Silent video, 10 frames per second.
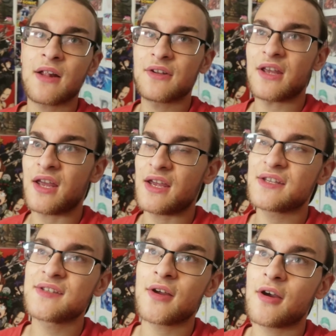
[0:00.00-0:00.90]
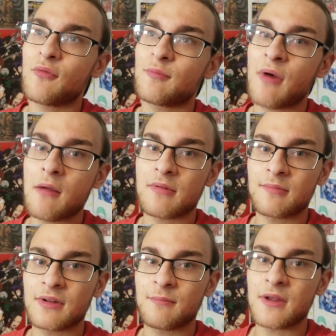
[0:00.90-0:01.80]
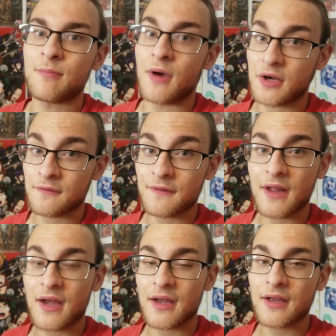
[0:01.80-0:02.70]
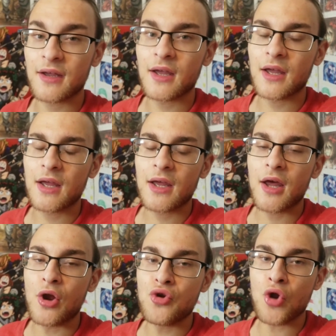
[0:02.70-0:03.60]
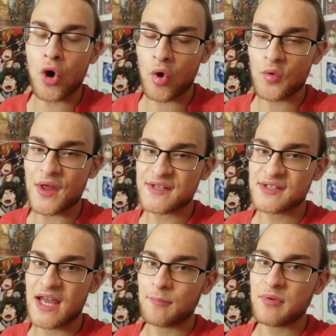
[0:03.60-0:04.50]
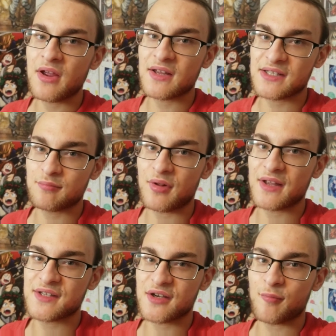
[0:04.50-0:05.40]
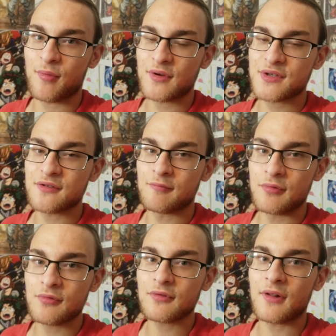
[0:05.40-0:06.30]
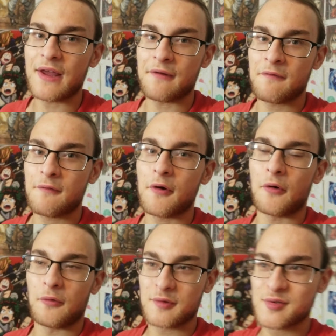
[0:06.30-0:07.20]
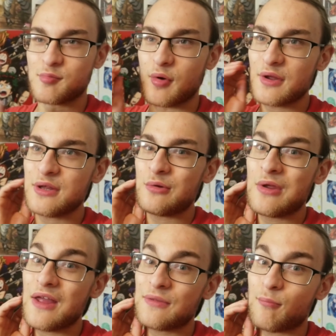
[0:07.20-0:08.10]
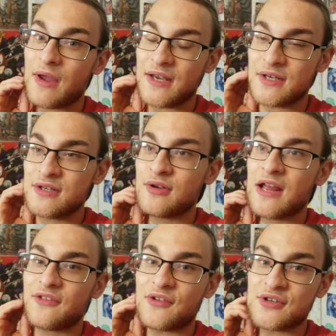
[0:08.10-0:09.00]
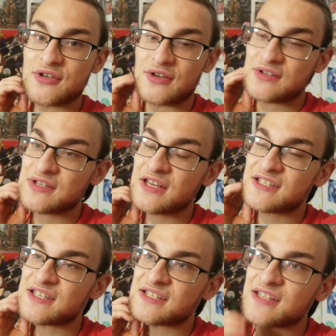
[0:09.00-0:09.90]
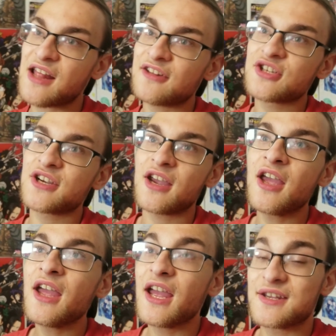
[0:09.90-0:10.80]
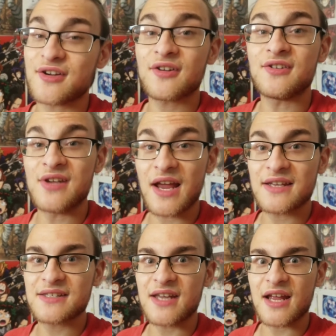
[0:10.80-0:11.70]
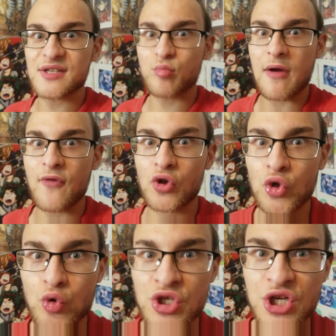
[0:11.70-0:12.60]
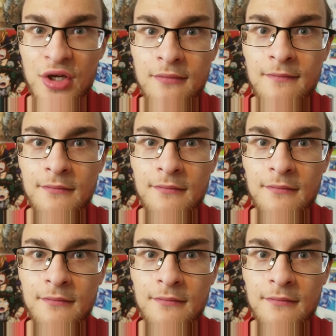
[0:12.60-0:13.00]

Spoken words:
DK song would probably be Butterfly. No, that's not because it plays on a bunch of bootleg phones, but you get the gist. It's nostalgic. It's on Dance Dance Revolution,